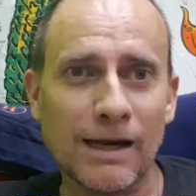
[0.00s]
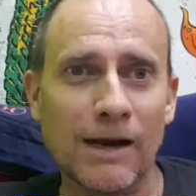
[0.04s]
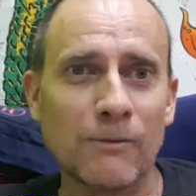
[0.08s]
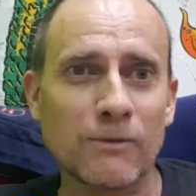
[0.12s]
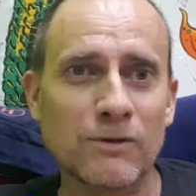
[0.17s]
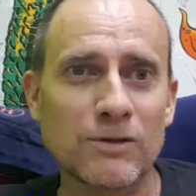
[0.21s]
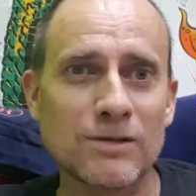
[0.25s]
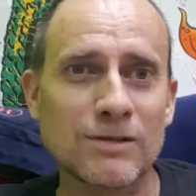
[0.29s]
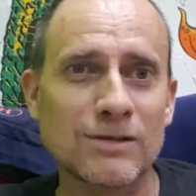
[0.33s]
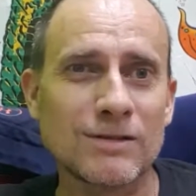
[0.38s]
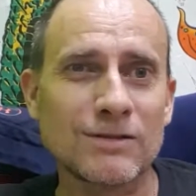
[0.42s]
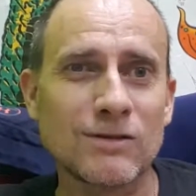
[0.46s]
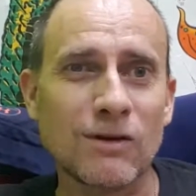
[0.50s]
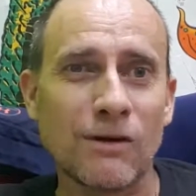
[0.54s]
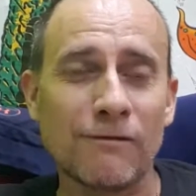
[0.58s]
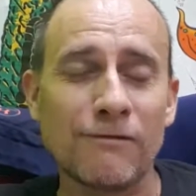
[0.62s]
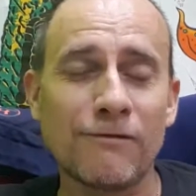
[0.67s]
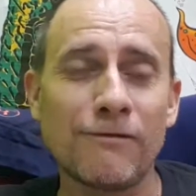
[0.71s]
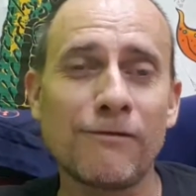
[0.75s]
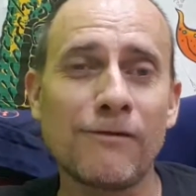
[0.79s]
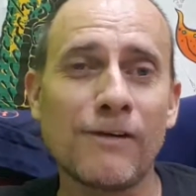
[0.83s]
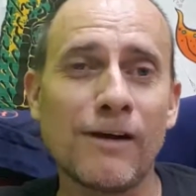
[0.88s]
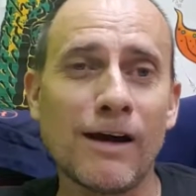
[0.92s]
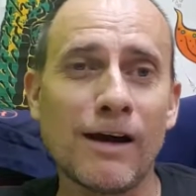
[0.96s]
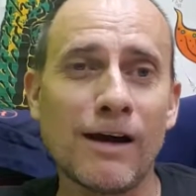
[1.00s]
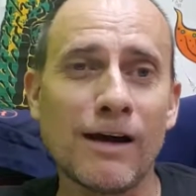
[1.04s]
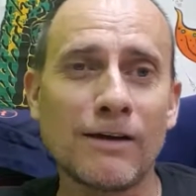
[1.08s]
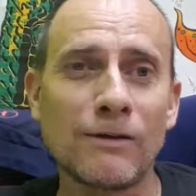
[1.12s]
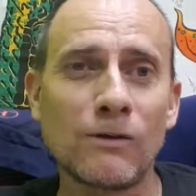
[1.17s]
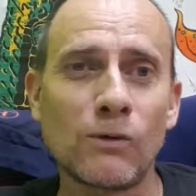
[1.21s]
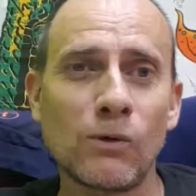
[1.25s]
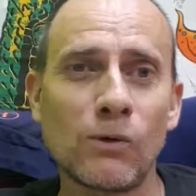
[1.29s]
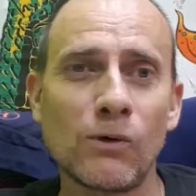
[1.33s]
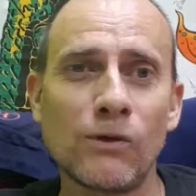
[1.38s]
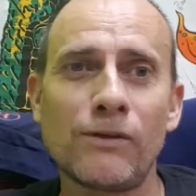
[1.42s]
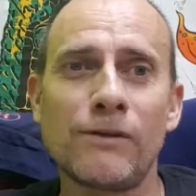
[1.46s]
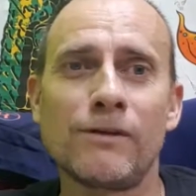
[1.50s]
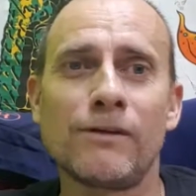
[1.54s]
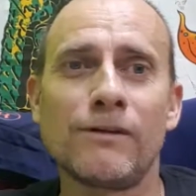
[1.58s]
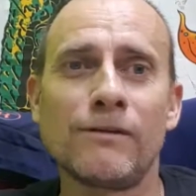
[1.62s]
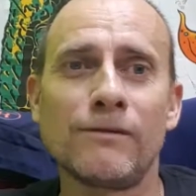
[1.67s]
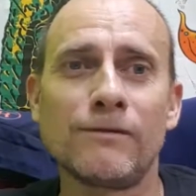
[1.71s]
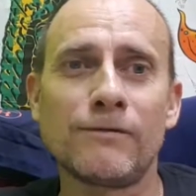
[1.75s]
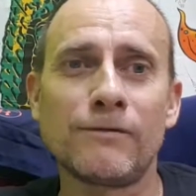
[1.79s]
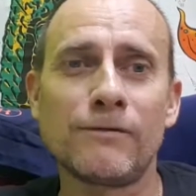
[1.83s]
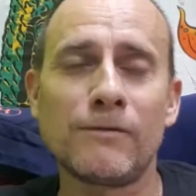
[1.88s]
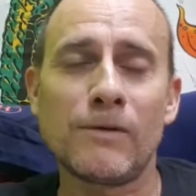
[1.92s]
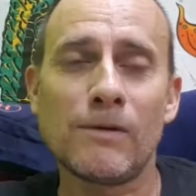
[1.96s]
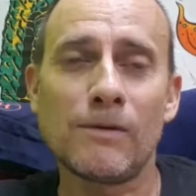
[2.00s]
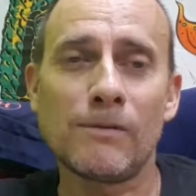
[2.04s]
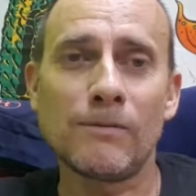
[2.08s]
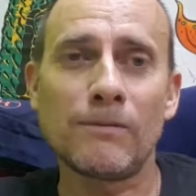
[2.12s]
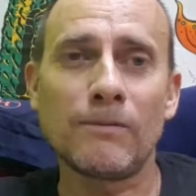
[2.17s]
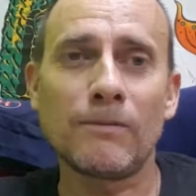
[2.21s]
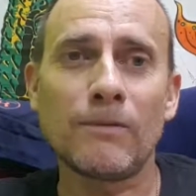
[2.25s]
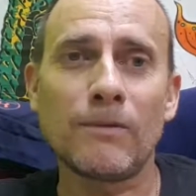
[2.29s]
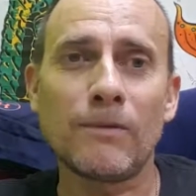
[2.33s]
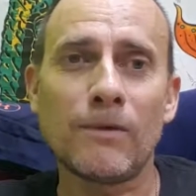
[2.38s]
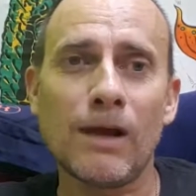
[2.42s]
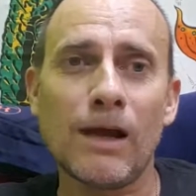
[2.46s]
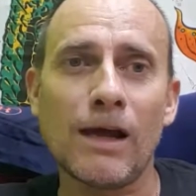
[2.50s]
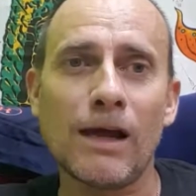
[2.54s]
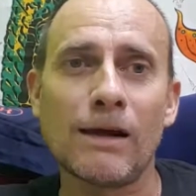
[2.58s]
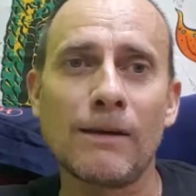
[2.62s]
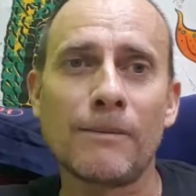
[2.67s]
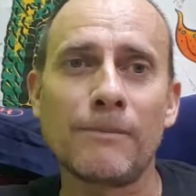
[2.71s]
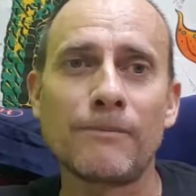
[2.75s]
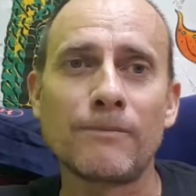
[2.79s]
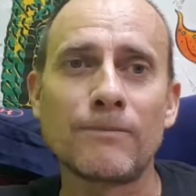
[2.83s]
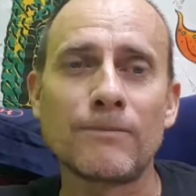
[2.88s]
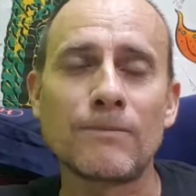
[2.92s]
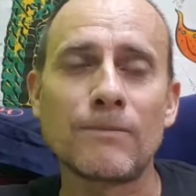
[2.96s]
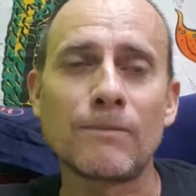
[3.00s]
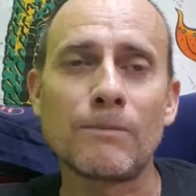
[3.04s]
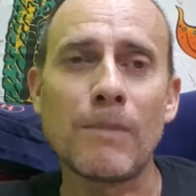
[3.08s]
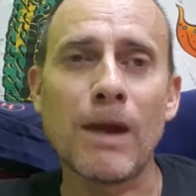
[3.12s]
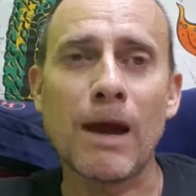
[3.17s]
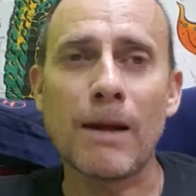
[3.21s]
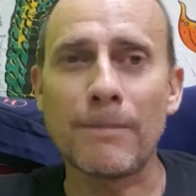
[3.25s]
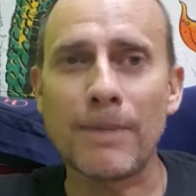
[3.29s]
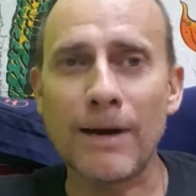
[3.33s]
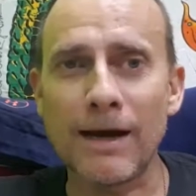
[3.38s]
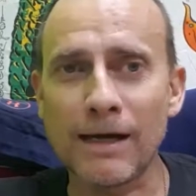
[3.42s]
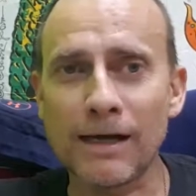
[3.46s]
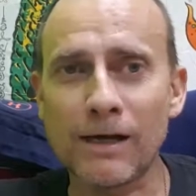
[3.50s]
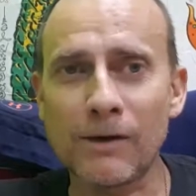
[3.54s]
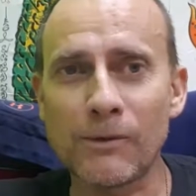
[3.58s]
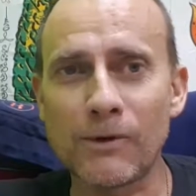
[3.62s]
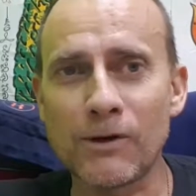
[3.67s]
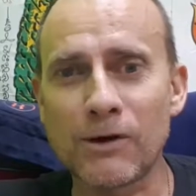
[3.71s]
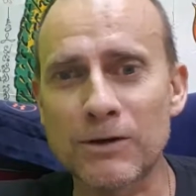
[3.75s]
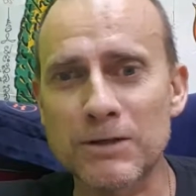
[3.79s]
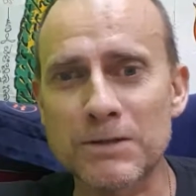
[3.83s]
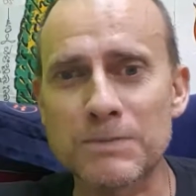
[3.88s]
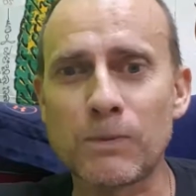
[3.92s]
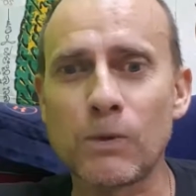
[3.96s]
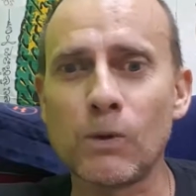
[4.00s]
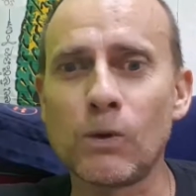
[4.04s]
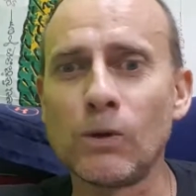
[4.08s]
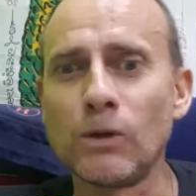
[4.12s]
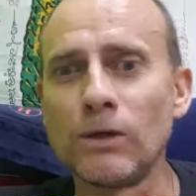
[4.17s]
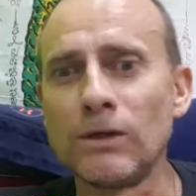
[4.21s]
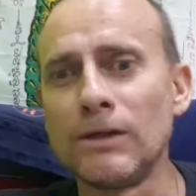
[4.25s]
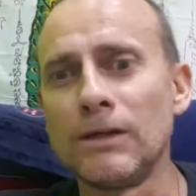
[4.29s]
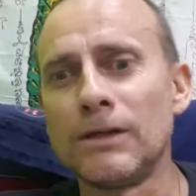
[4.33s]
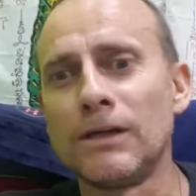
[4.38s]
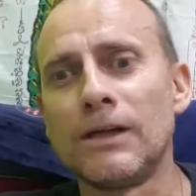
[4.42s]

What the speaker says: which is not far north of Mount Barker, where I was born.